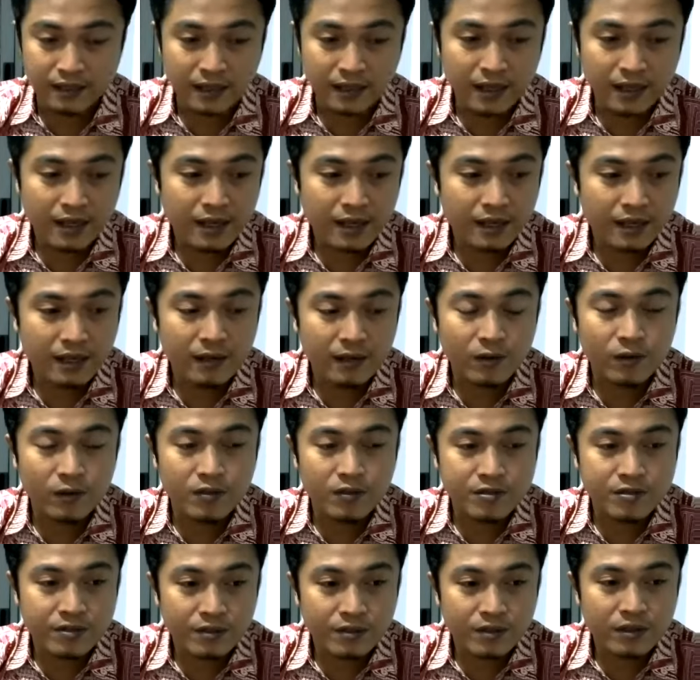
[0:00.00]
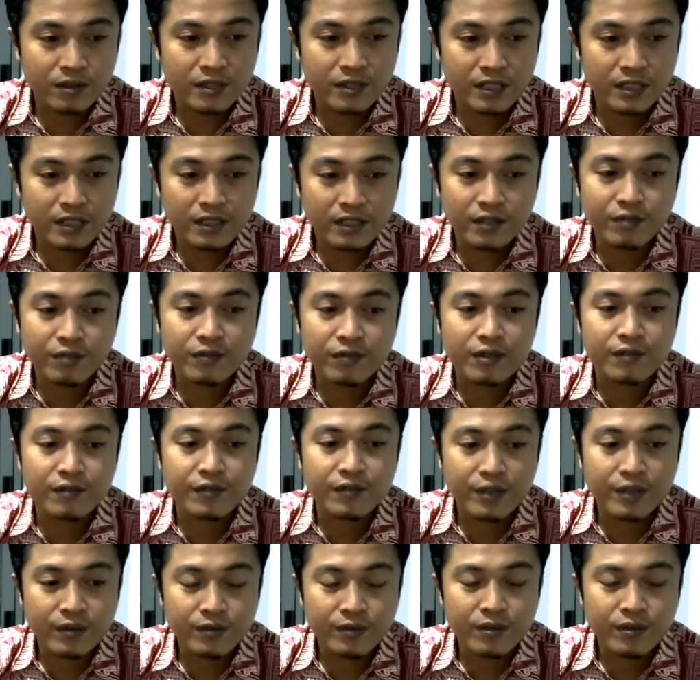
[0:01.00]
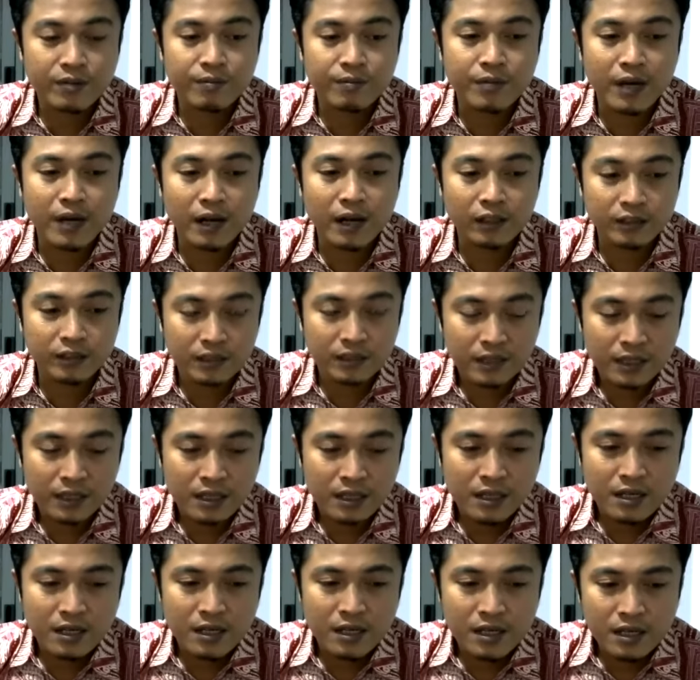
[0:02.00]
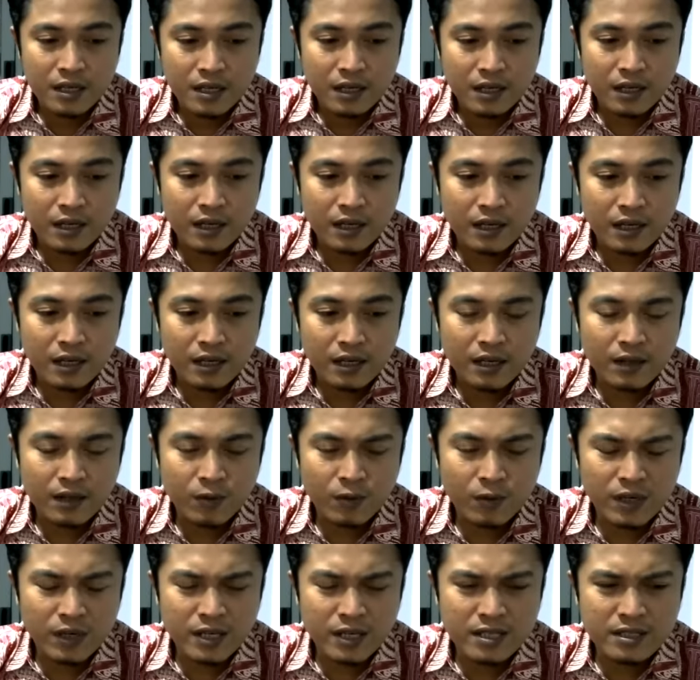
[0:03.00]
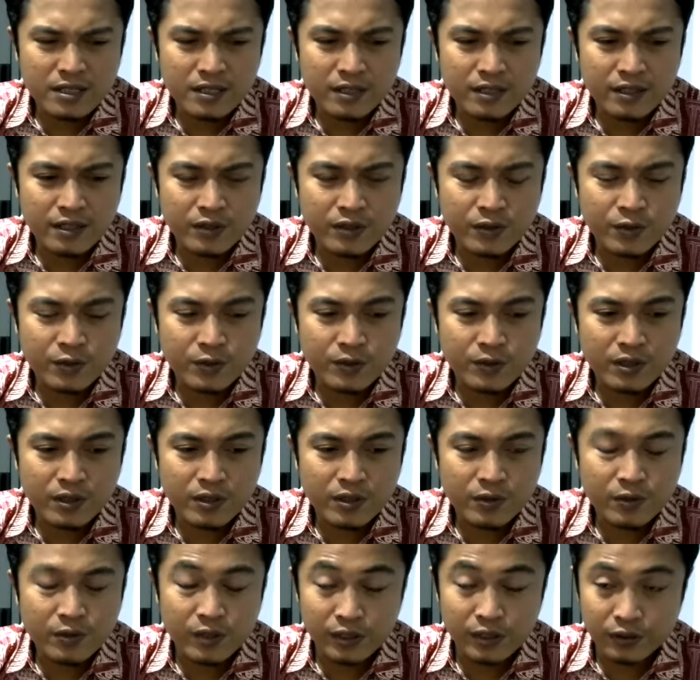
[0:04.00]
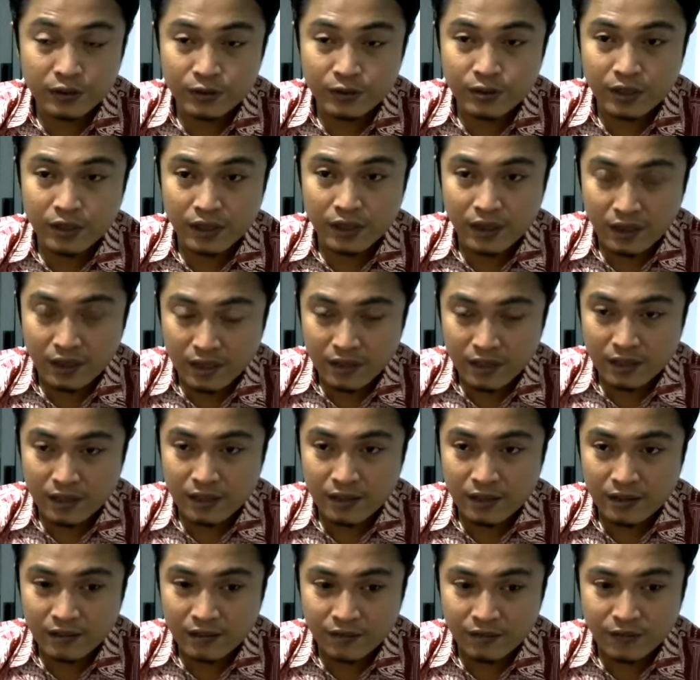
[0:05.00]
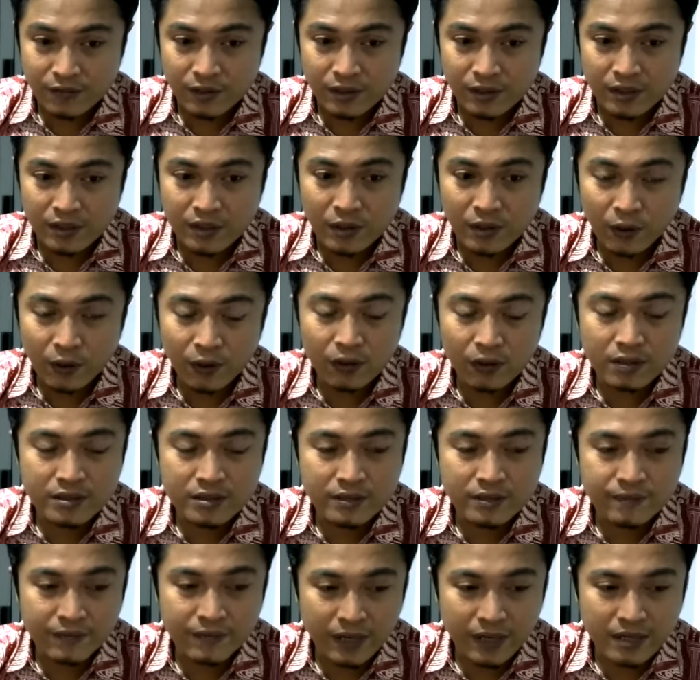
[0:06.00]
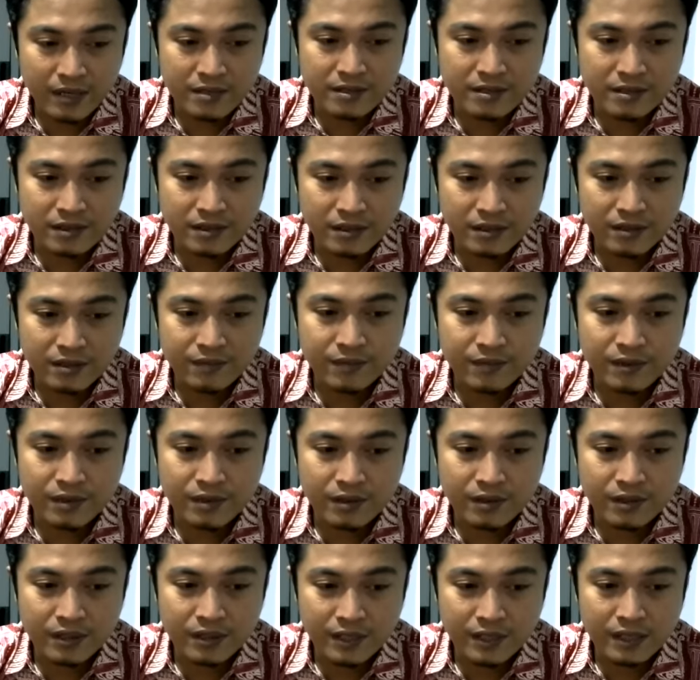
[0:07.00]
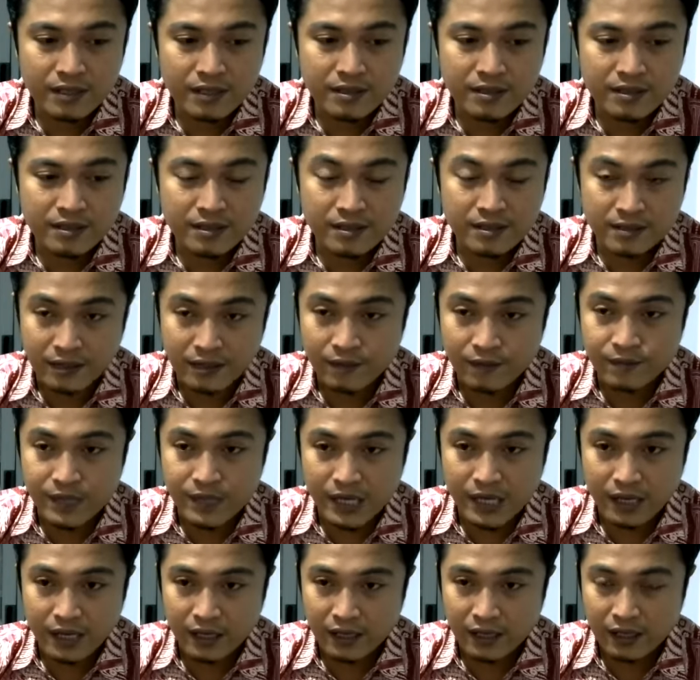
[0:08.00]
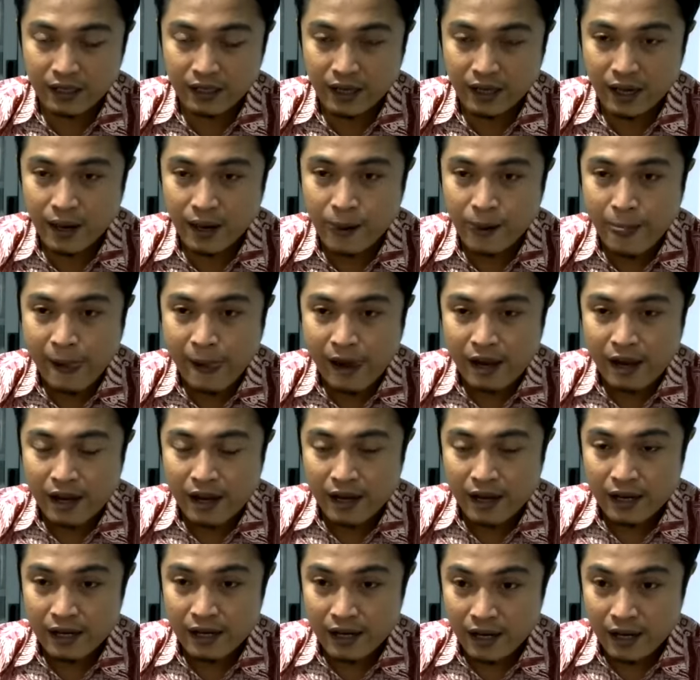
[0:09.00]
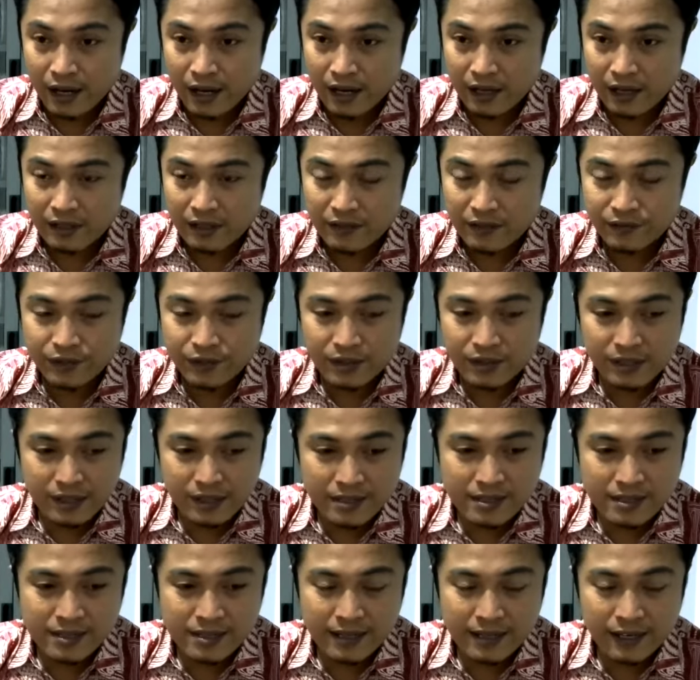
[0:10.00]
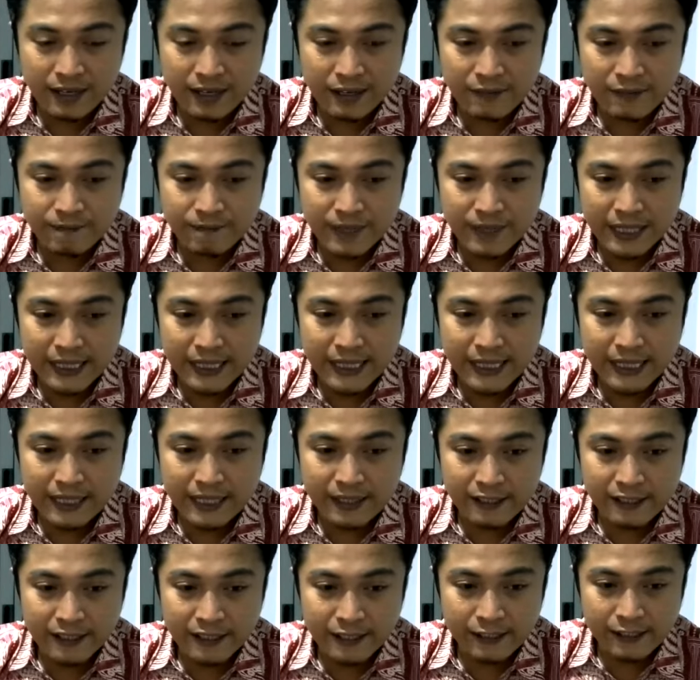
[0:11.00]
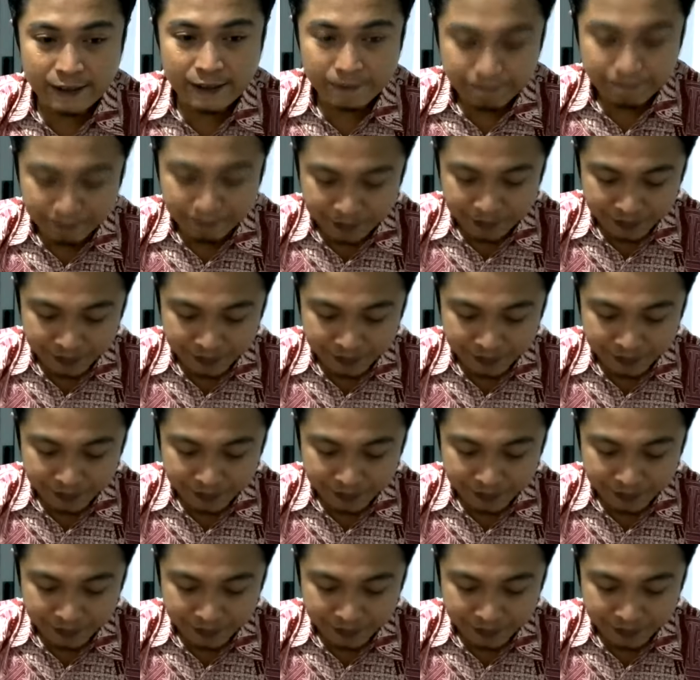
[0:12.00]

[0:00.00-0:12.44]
Yeah, and then also the overview about what is it that you are going to learn for the whole semester for this subject. Yeah? And then for this second meeting here,